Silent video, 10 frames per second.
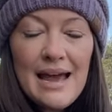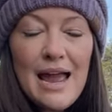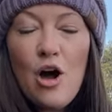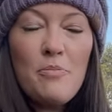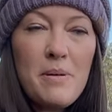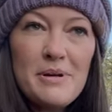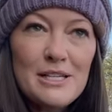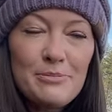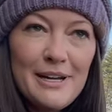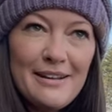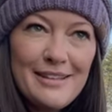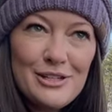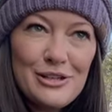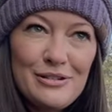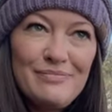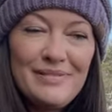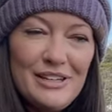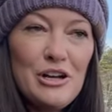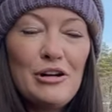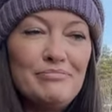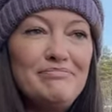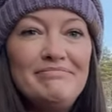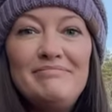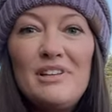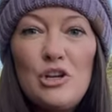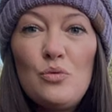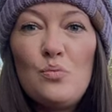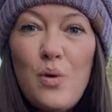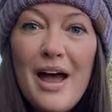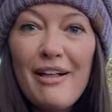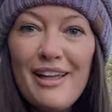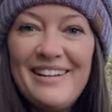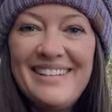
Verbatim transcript: I hope I'm explaining this, you know, well,